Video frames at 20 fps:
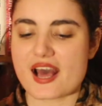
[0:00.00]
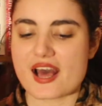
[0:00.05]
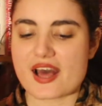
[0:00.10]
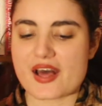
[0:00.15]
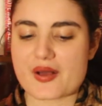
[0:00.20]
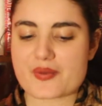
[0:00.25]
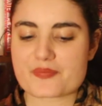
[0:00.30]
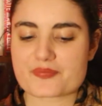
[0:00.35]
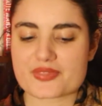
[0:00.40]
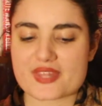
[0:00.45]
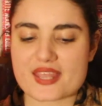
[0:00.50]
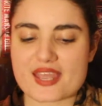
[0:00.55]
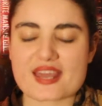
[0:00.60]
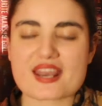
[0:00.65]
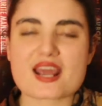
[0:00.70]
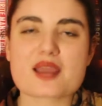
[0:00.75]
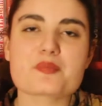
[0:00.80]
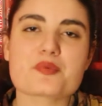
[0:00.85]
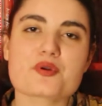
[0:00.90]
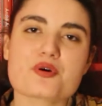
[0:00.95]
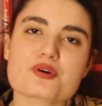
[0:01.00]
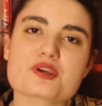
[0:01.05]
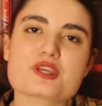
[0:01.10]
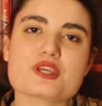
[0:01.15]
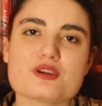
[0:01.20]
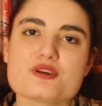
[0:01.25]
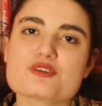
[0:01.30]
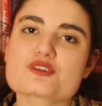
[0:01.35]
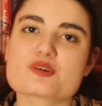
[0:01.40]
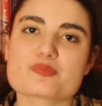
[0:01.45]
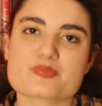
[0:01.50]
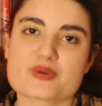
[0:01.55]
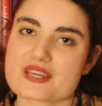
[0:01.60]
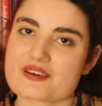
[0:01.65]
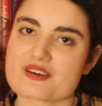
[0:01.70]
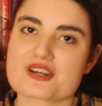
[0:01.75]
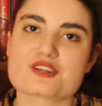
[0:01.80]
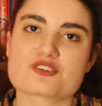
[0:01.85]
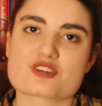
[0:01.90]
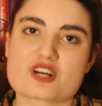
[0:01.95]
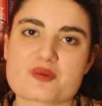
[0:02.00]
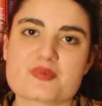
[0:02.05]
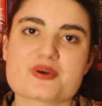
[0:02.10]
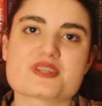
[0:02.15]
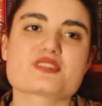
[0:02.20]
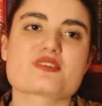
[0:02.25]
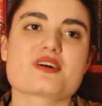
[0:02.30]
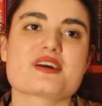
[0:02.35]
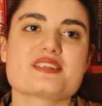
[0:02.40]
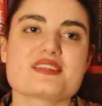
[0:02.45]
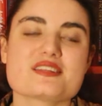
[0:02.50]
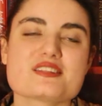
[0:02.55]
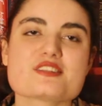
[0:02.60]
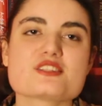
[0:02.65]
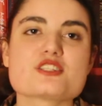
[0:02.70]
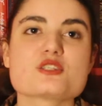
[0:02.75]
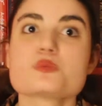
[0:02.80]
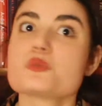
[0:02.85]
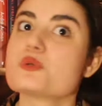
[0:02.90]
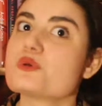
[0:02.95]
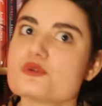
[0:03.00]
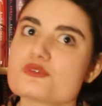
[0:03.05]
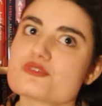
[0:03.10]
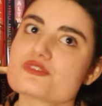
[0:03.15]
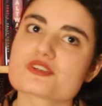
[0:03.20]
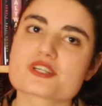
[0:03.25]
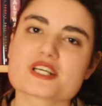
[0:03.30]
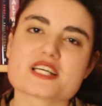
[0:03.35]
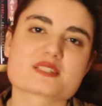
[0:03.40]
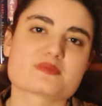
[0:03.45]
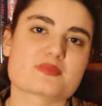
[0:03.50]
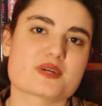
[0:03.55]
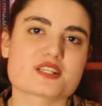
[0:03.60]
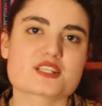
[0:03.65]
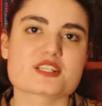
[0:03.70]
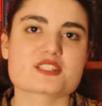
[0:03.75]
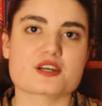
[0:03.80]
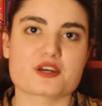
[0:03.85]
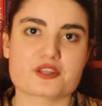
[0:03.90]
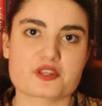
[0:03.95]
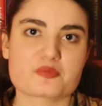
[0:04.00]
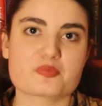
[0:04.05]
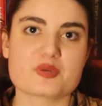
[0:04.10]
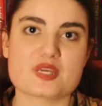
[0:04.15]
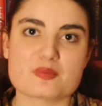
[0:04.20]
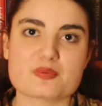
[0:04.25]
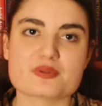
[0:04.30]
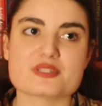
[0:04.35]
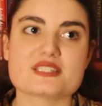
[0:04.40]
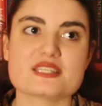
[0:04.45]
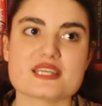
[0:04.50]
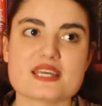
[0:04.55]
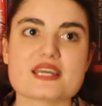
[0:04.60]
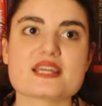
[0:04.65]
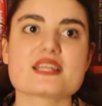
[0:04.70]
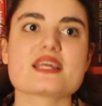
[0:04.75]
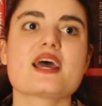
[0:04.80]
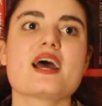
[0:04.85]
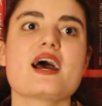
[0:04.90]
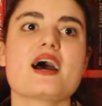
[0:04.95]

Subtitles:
and I'm not huge on period drama, so I didn't swoon for it as much as other people did.